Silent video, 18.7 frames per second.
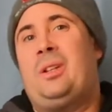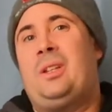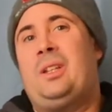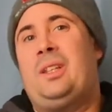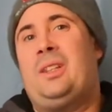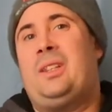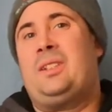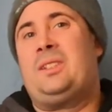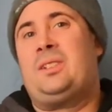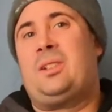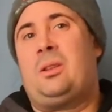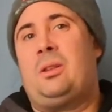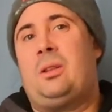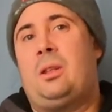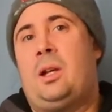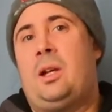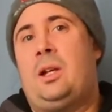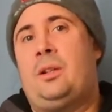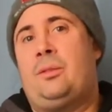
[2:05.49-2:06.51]
that's a
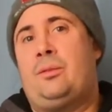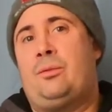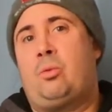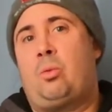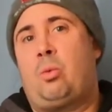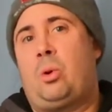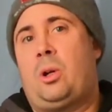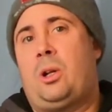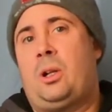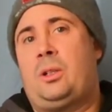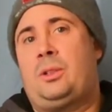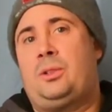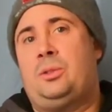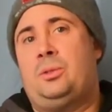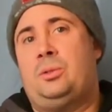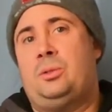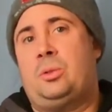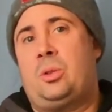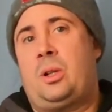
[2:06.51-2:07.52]
lot of work
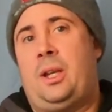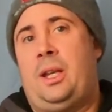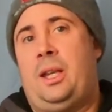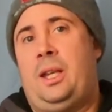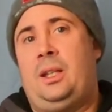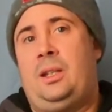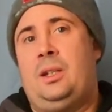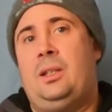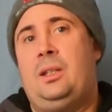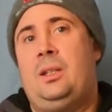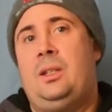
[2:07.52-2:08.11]
to drag